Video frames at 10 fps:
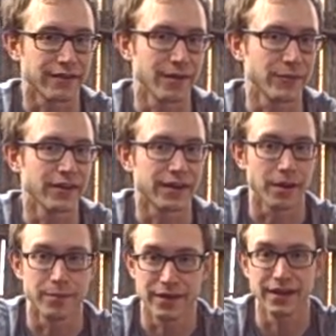something like
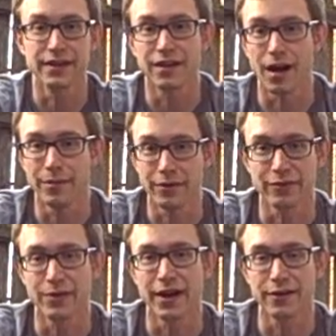a big
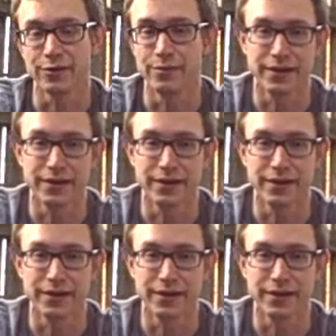compost pile or